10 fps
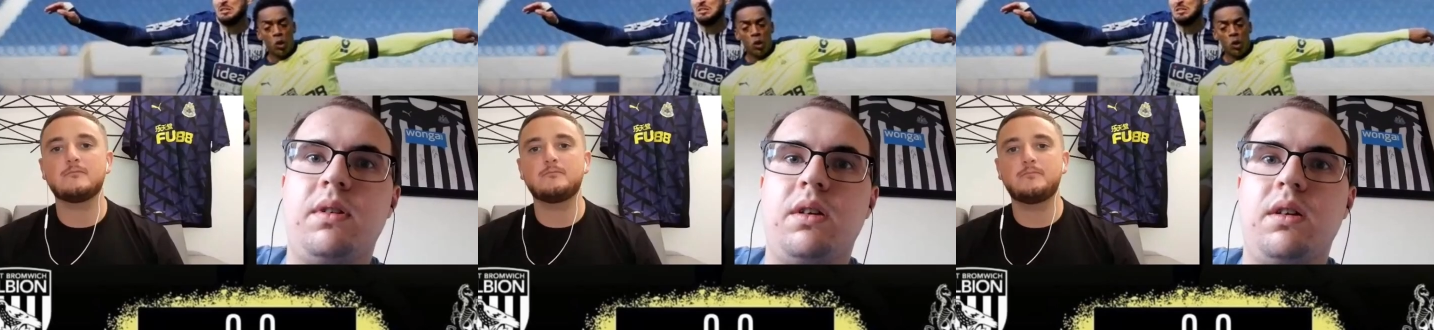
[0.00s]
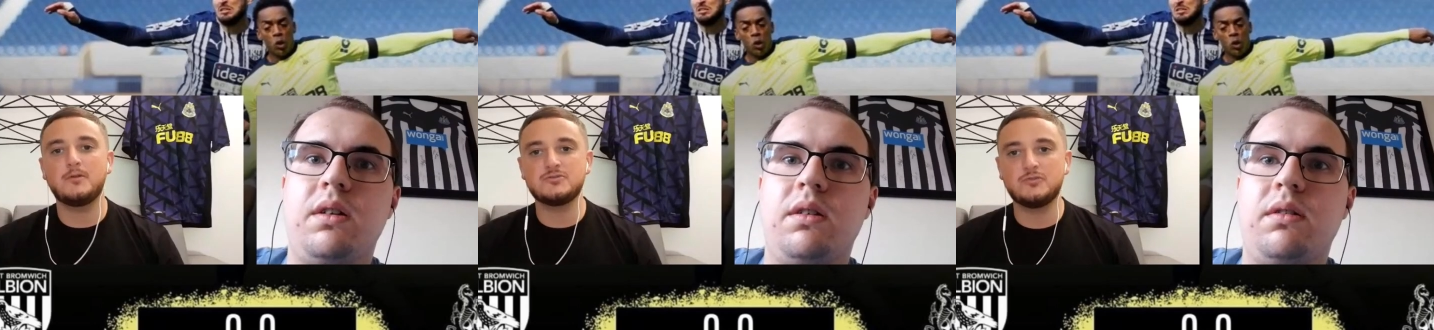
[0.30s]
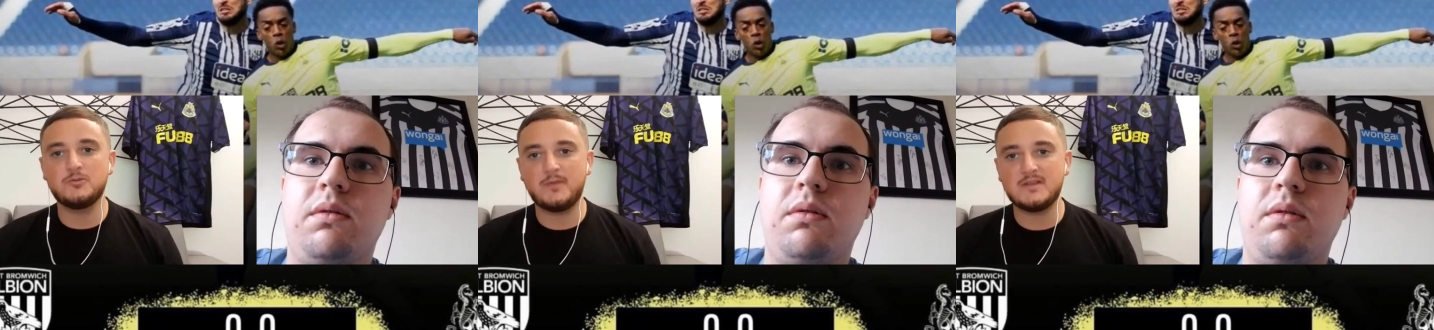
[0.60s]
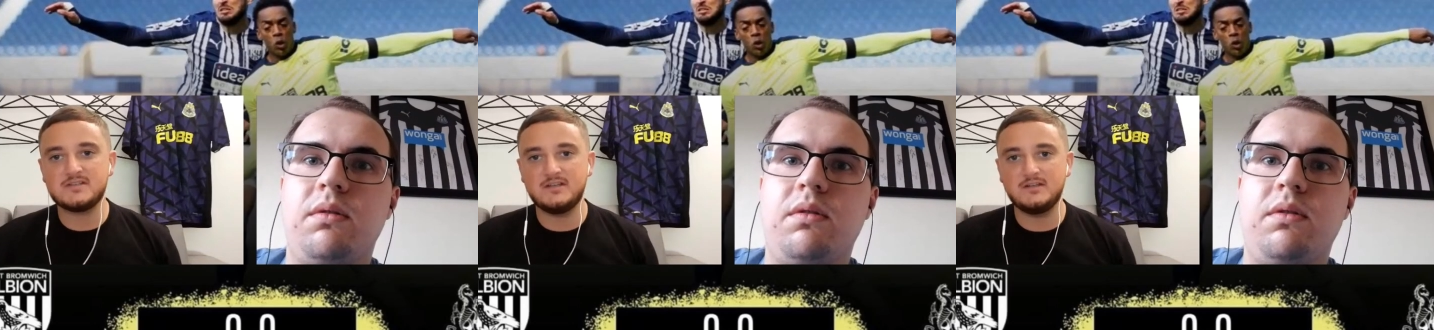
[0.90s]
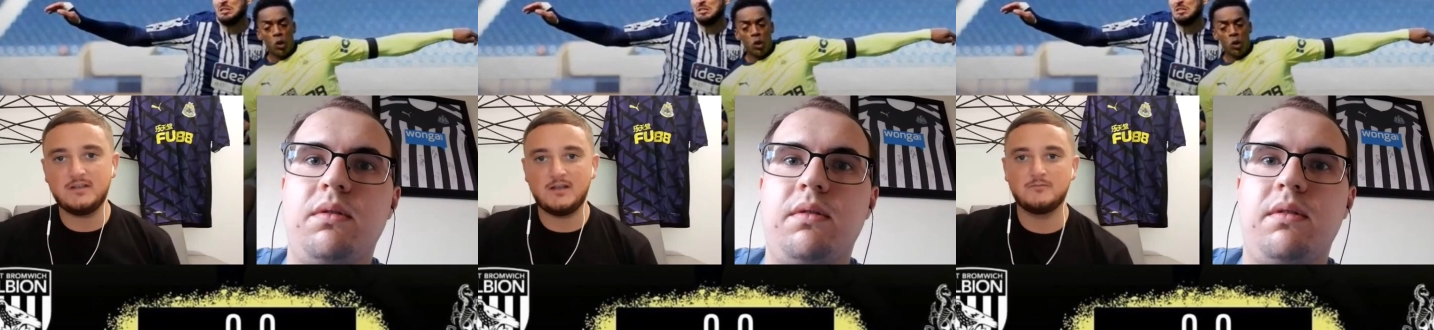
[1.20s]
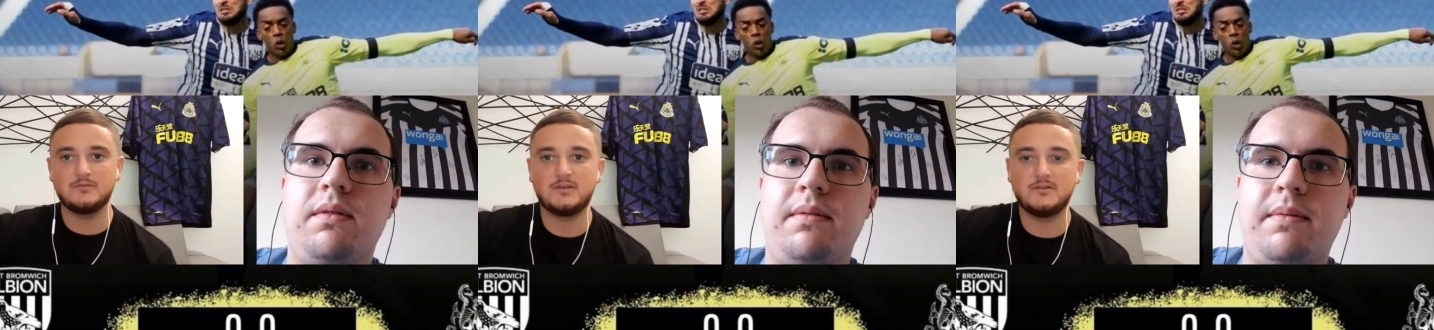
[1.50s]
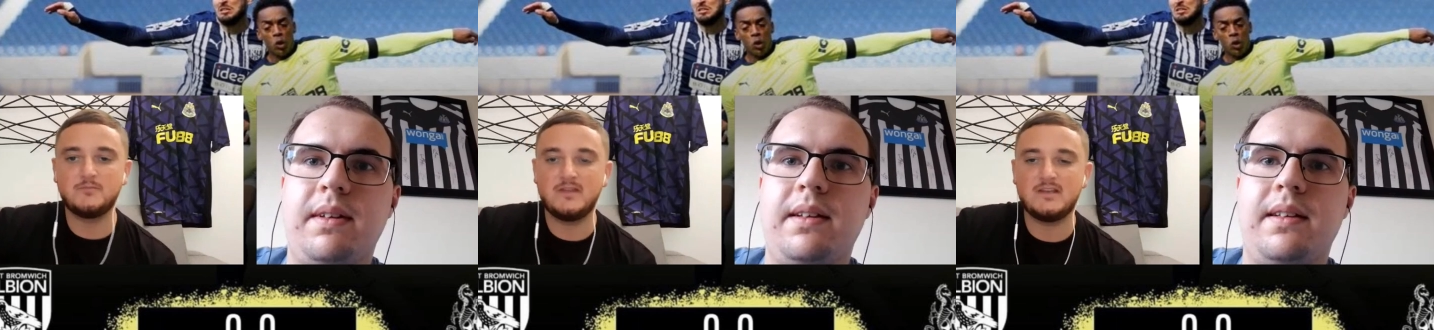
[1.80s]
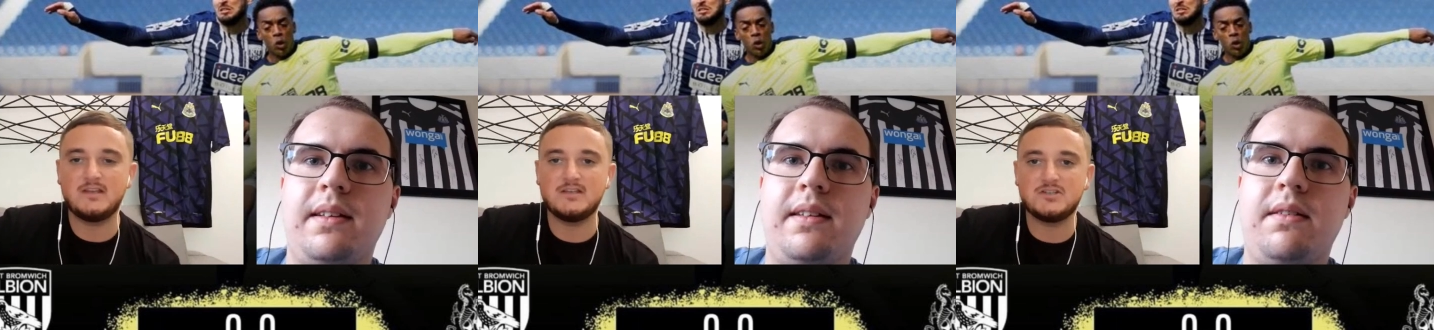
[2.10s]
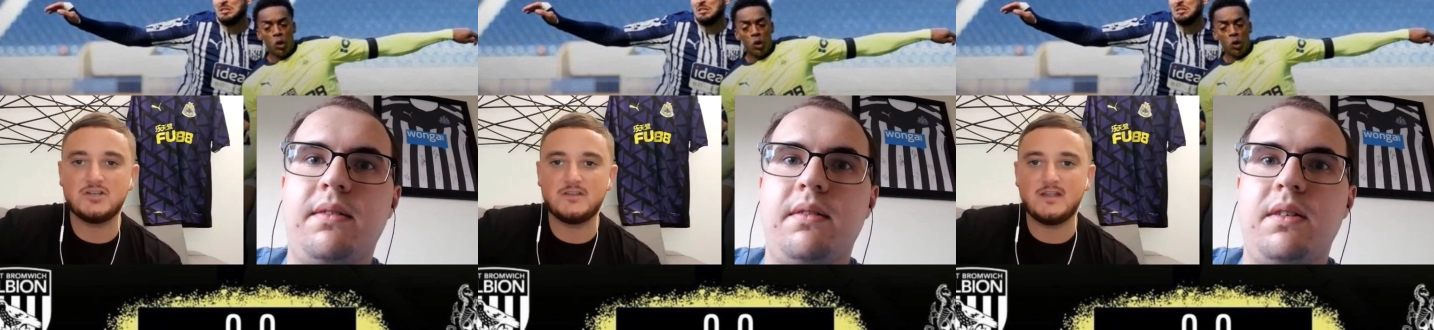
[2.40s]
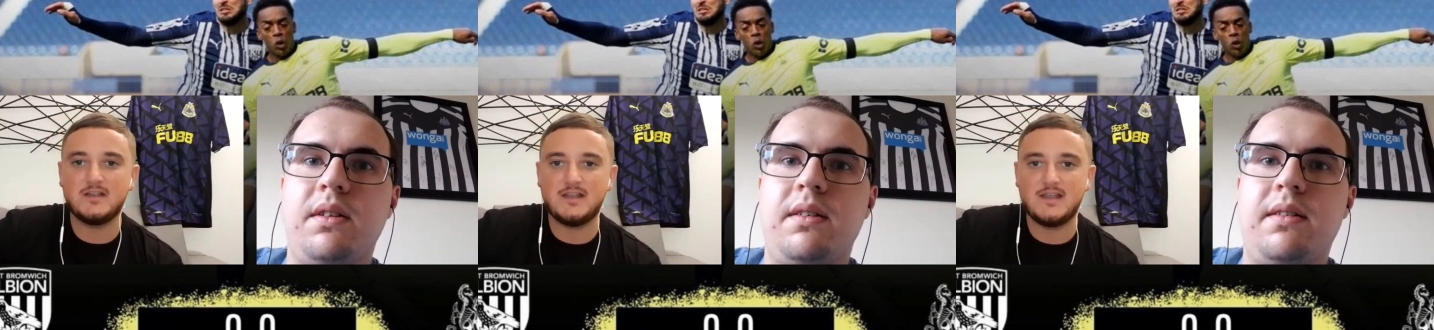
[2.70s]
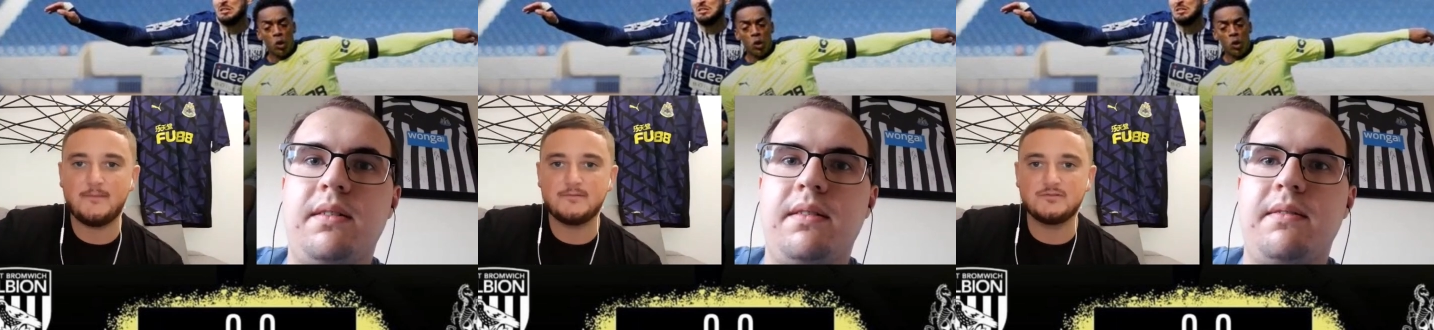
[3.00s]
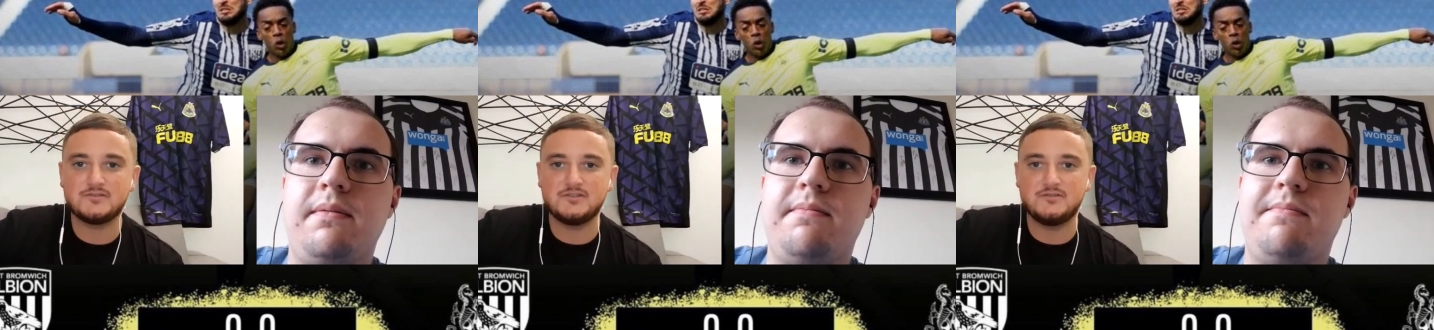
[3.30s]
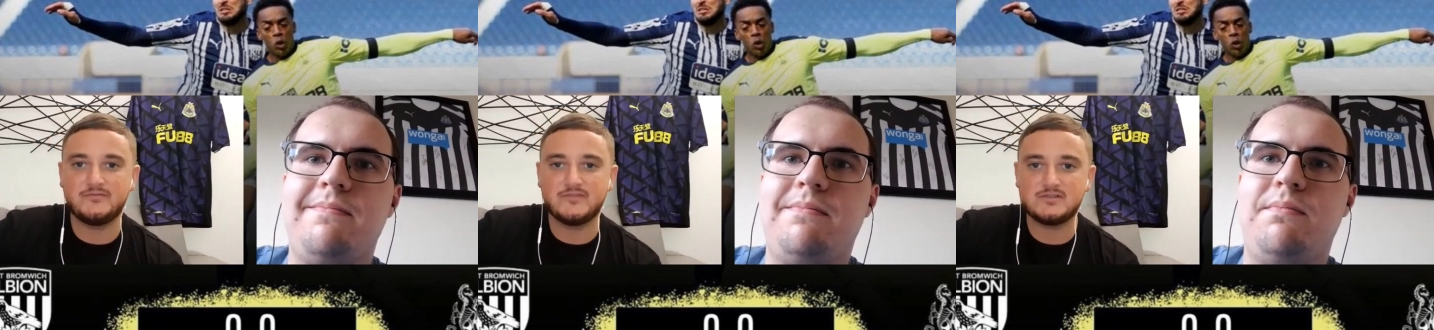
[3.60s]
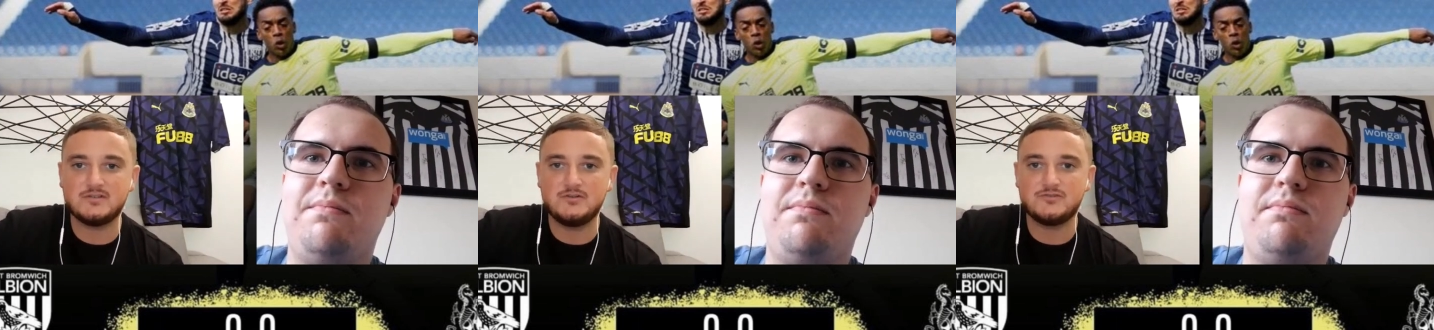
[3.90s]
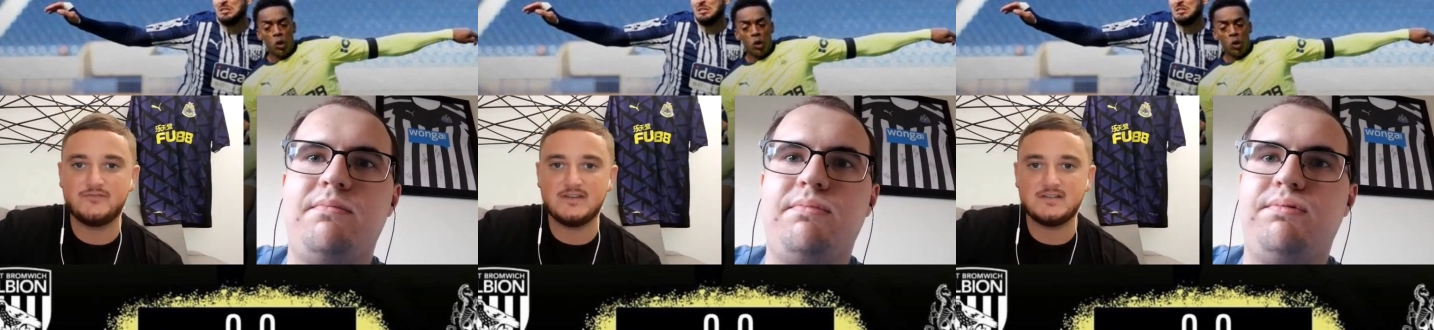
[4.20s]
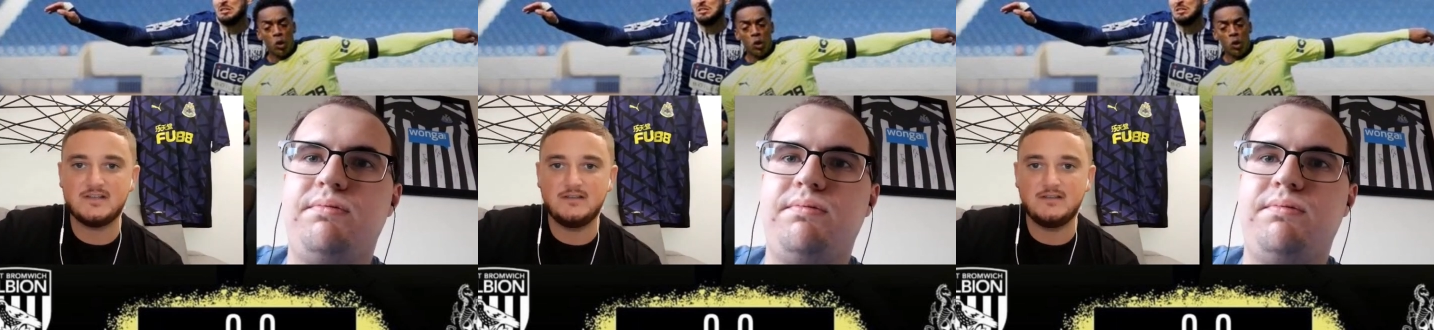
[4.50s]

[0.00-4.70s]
Speaker 1: Buongiorno, Pasty. How we doing, mate? Did you enjoy that absolute snooze fest,